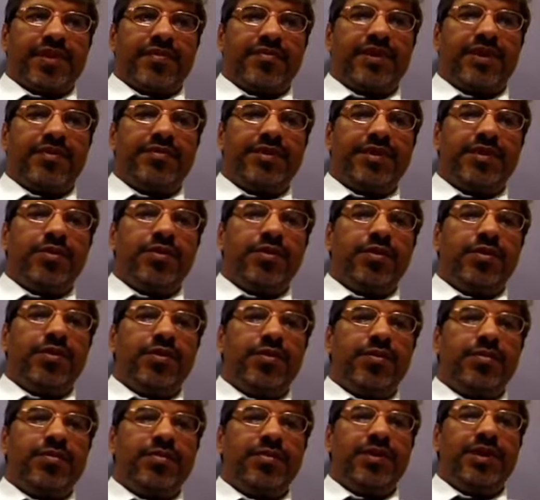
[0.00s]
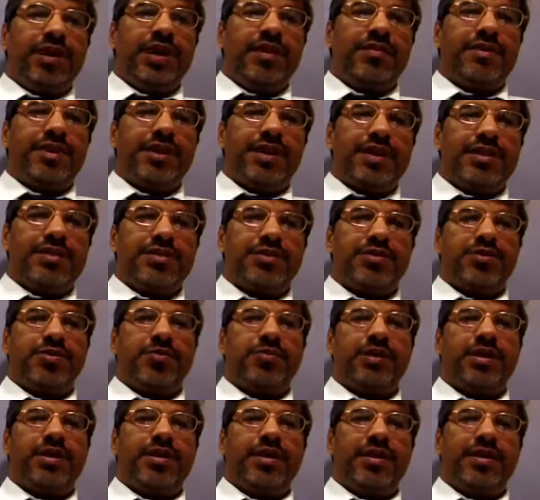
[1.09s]
When we go home, our desk should
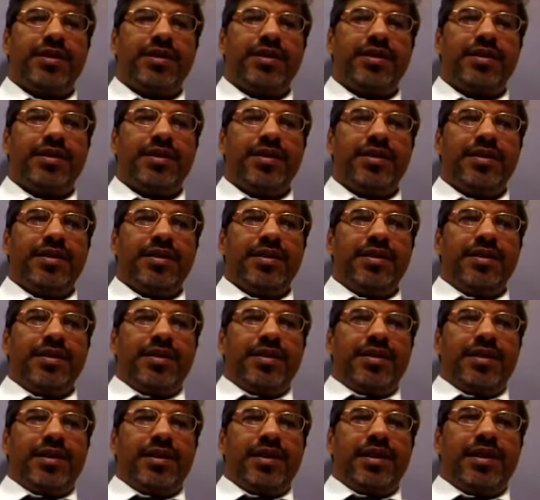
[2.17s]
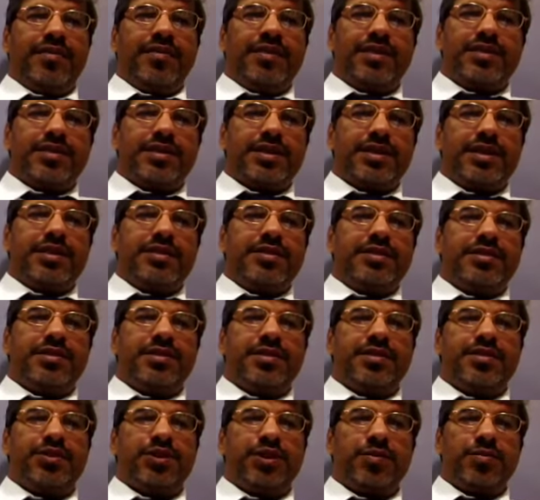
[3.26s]
be clear and our screens
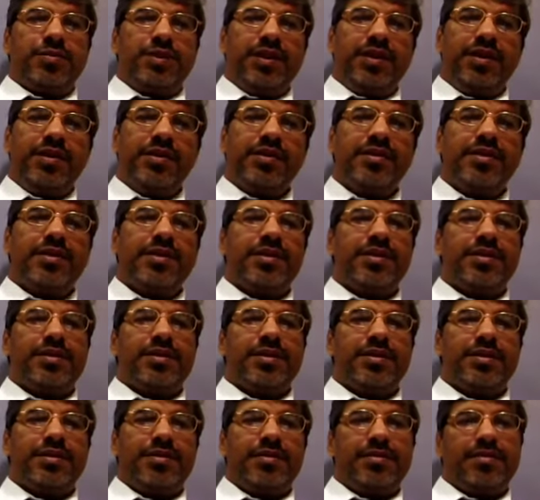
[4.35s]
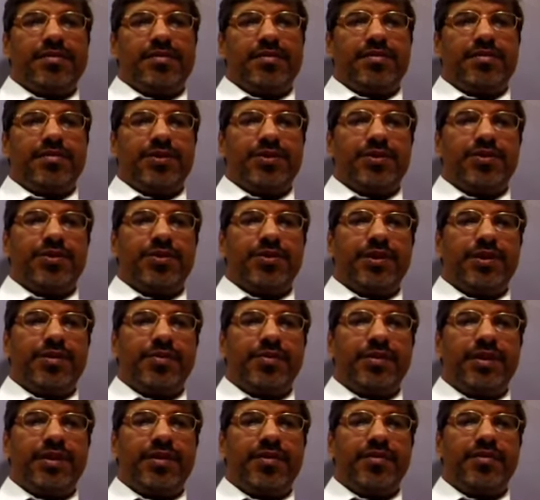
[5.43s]
should not
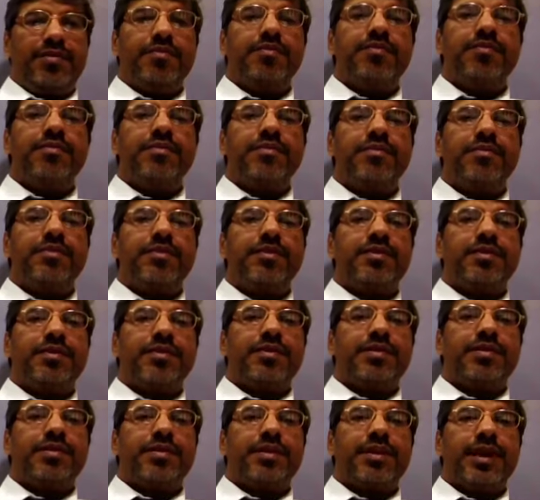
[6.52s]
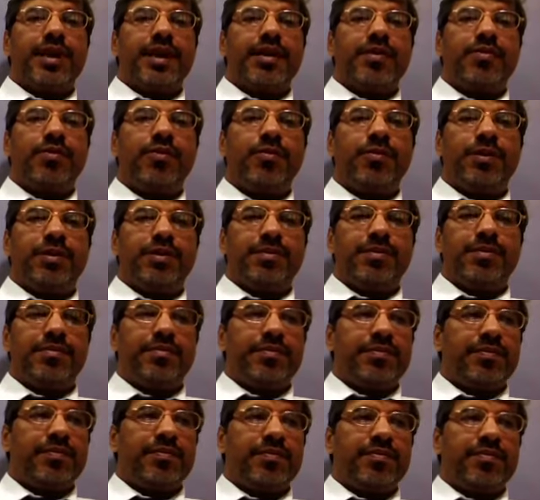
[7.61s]
be like open.
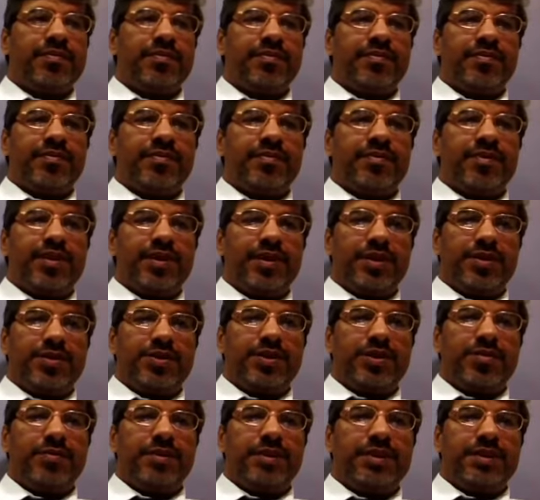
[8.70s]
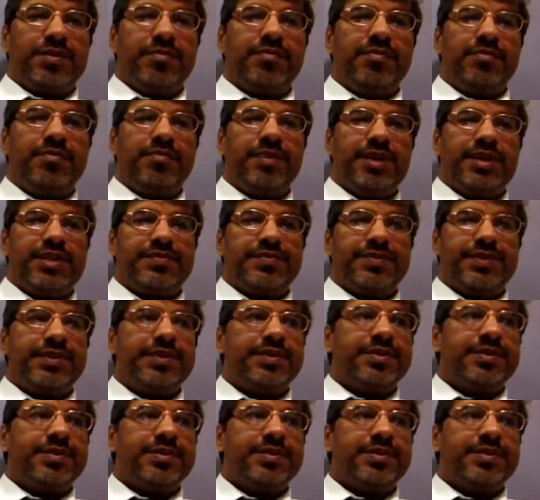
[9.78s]
There should be some password.